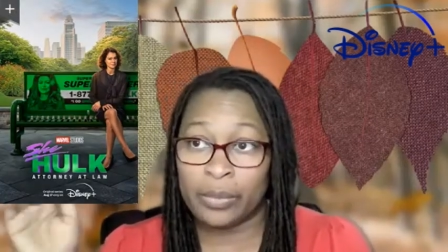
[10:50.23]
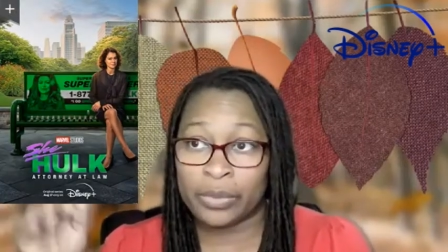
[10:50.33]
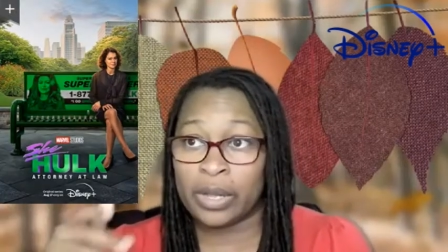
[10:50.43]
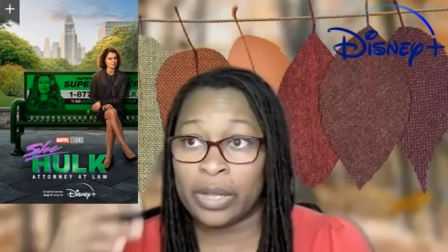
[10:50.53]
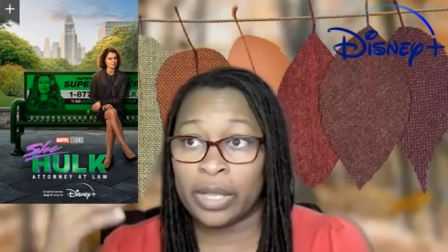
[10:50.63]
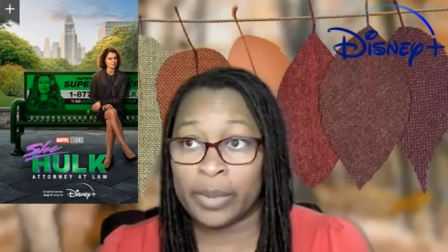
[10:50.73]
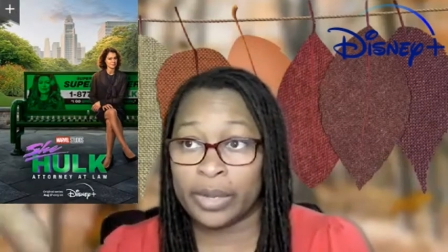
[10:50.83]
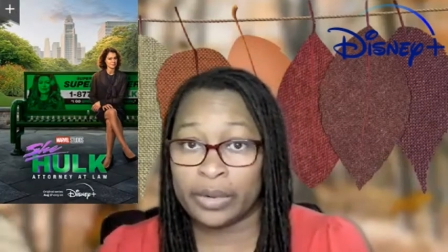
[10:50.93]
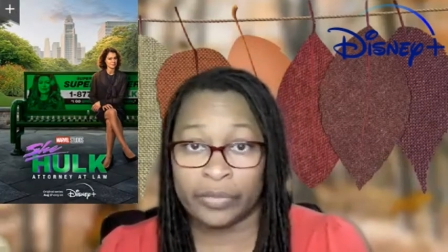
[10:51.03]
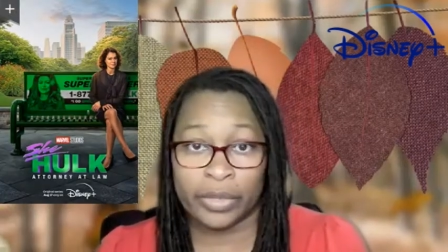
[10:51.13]
We're talking
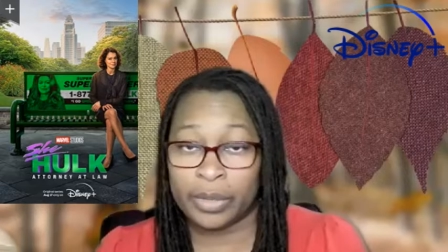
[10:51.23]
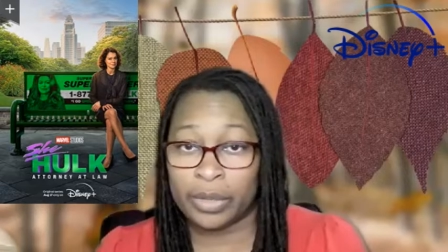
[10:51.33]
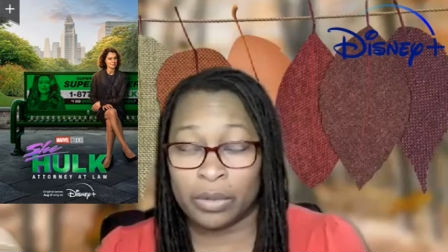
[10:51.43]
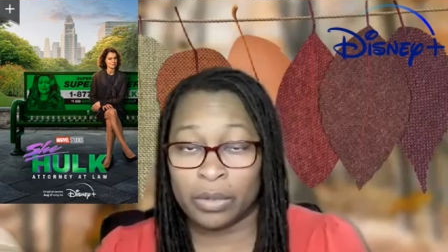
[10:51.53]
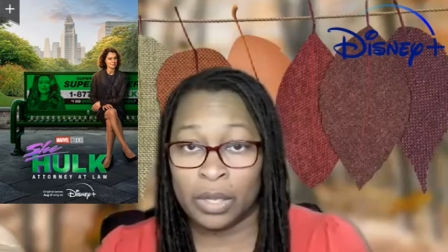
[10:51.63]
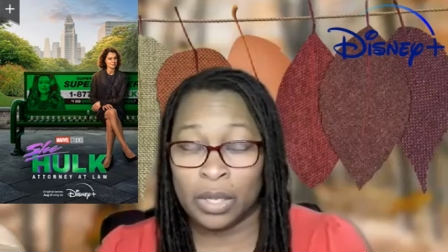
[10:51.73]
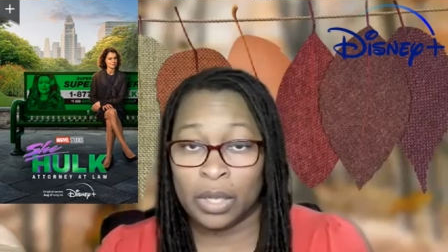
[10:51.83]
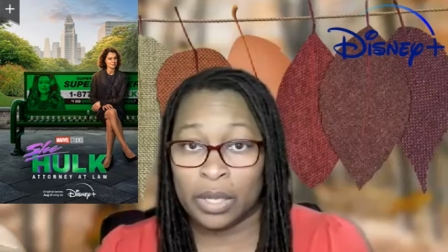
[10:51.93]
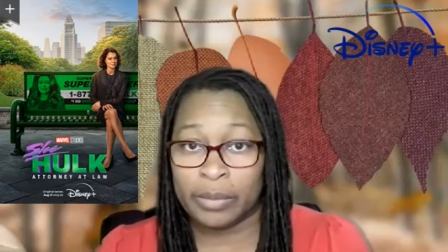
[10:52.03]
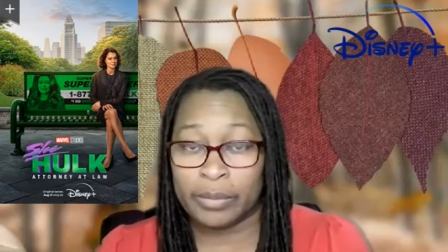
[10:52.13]
about a female
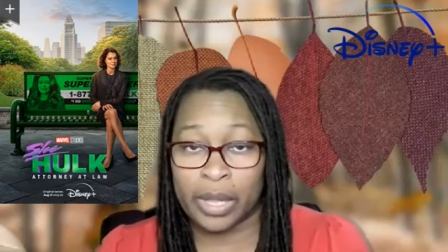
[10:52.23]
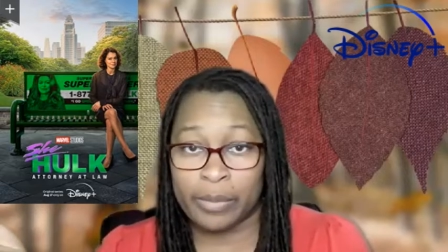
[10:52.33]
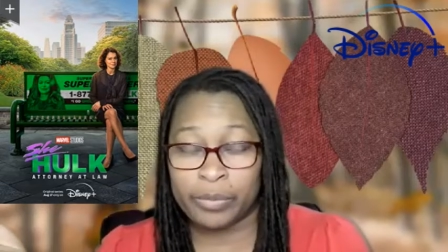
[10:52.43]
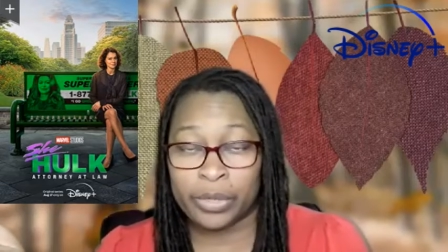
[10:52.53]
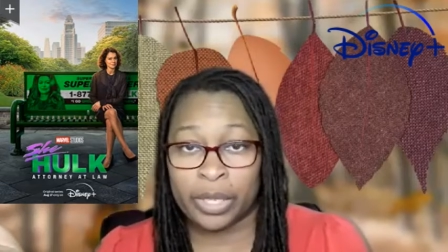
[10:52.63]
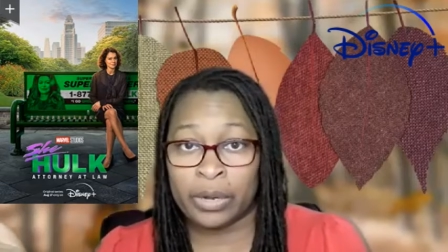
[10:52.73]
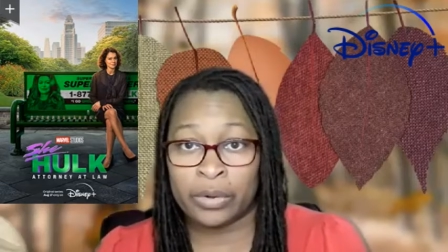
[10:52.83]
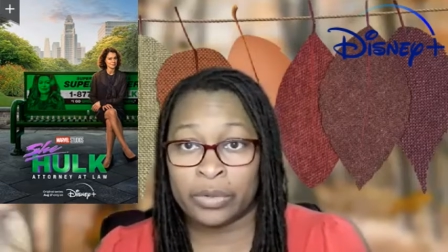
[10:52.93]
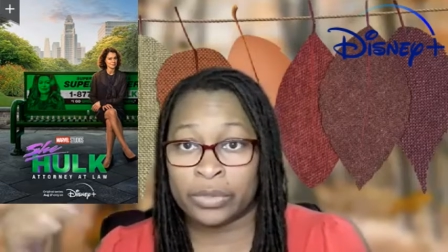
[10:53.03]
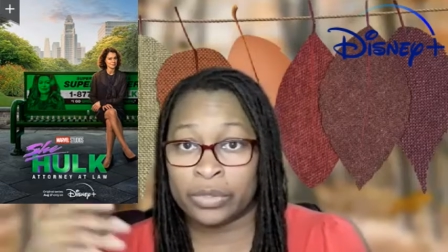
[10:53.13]
um, comic book
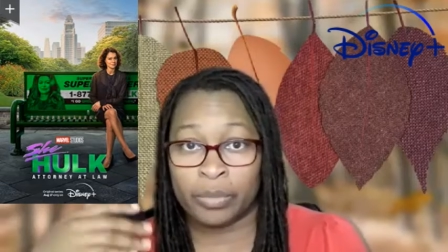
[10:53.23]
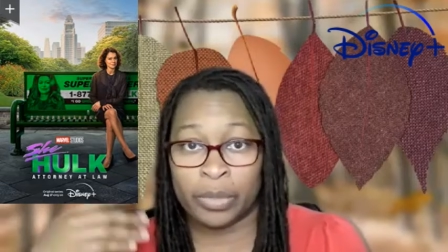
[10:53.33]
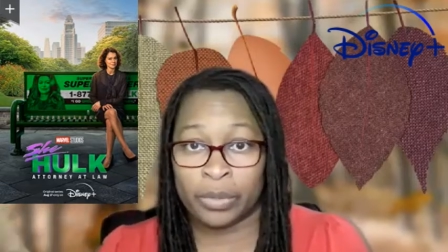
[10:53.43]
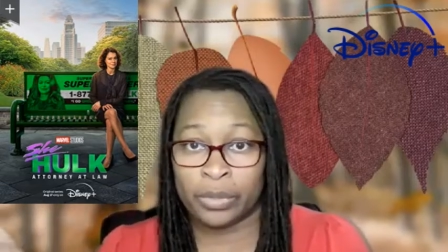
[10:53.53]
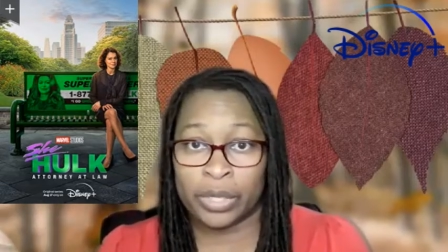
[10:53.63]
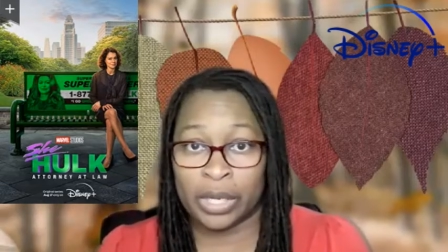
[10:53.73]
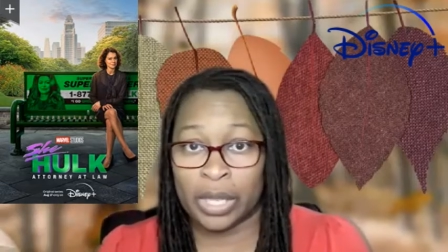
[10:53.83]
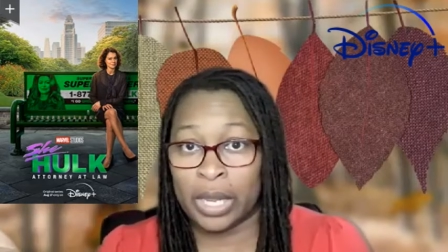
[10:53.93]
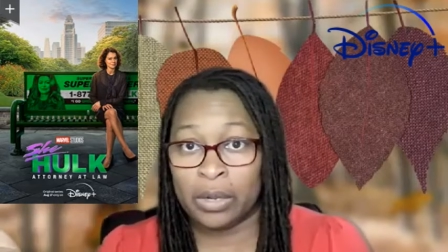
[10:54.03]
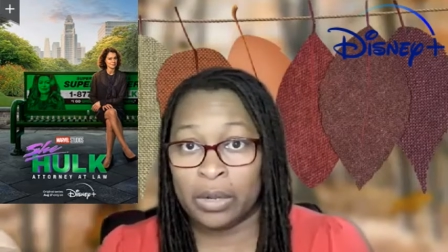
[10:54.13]
character, so people are gonna
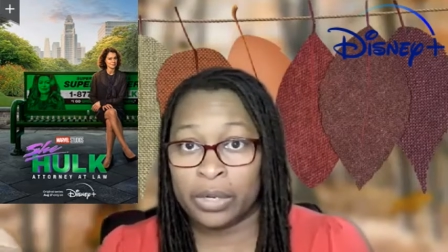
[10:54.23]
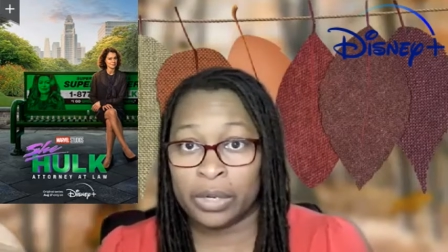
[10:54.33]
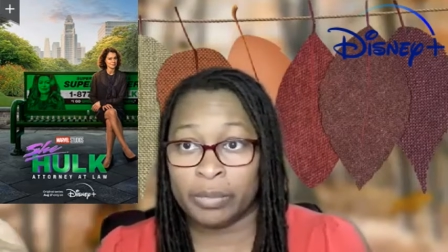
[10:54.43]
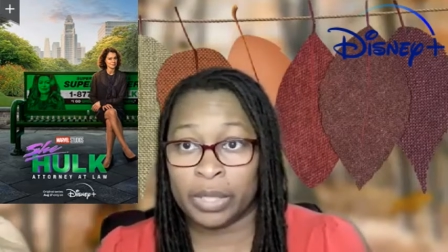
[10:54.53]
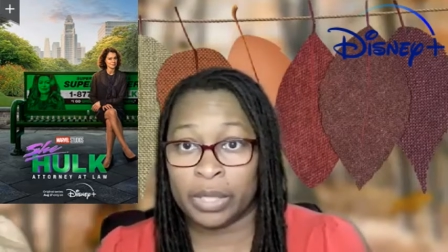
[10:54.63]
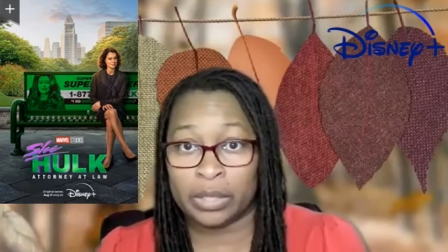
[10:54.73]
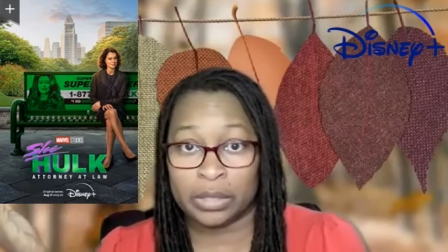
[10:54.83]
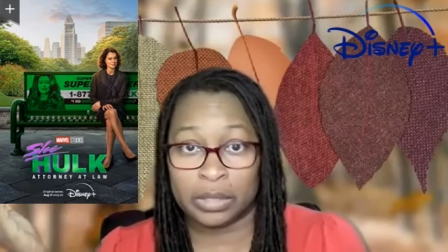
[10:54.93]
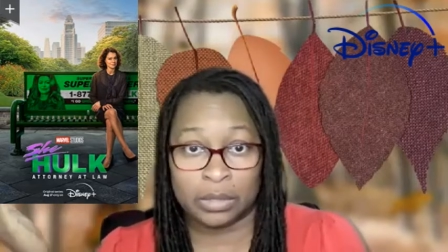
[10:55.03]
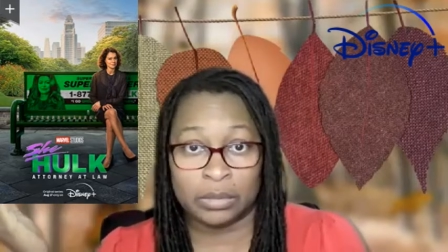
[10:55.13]
hate on her
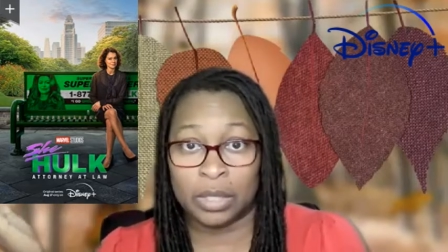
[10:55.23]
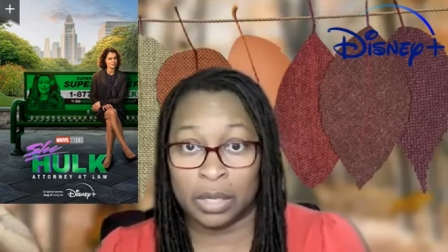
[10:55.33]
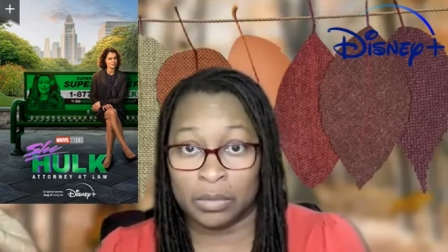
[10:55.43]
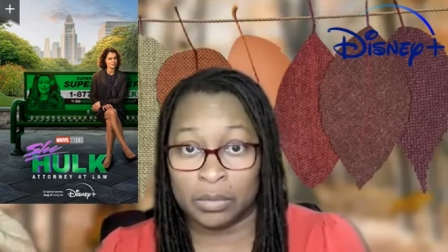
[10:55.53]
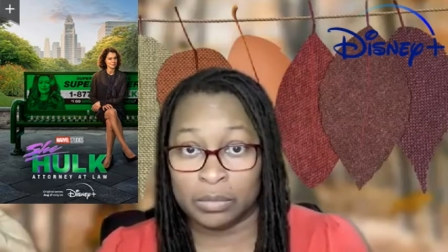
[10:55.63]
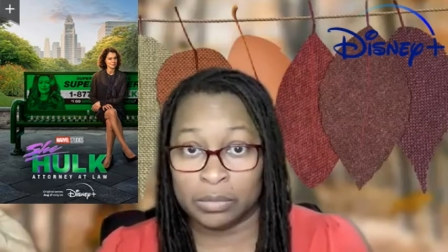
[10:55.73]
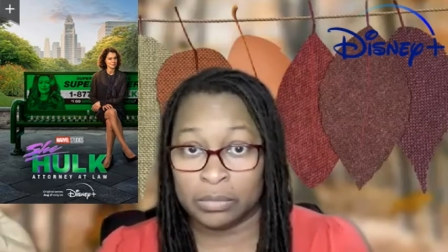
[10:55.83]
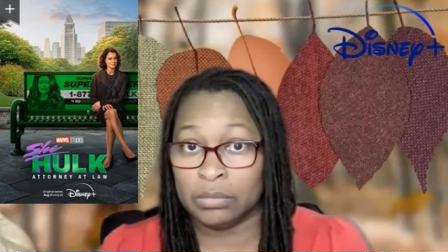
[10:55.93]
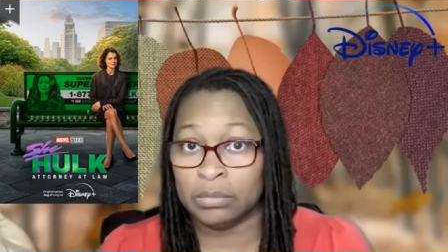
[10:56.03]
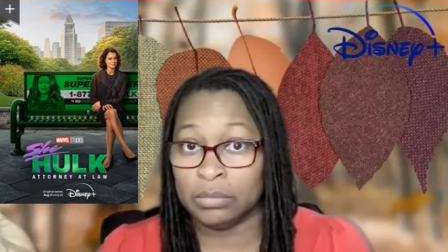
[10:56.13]
because you know
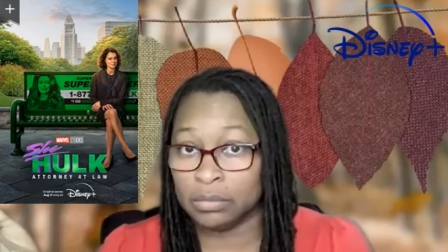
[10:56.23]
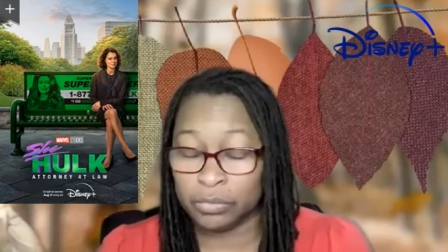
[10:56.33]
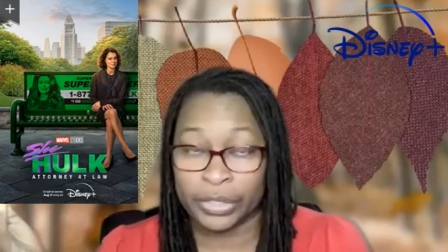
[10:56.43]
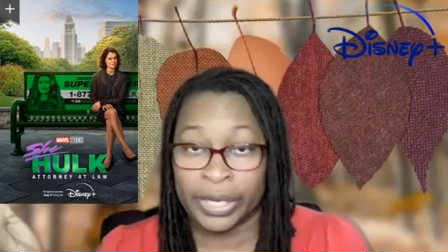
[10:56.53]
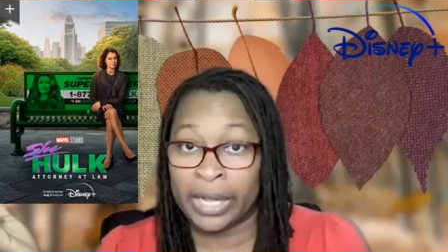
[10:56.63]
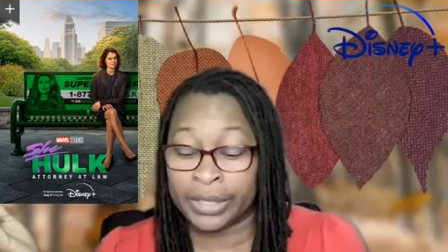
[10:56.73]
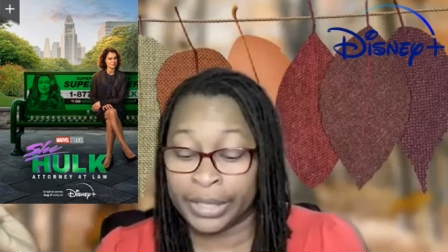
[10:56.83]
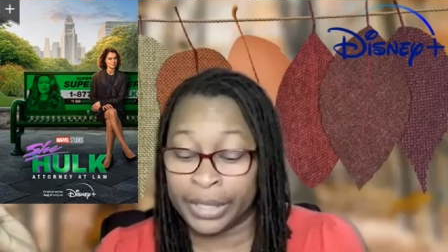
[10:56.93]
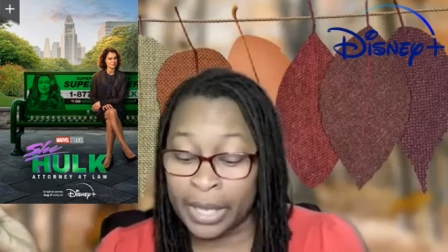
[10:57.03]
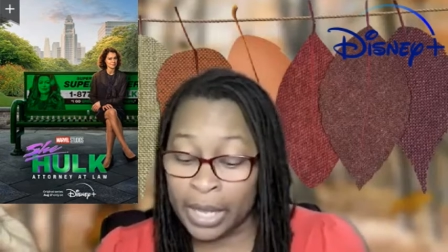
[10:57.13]
reality.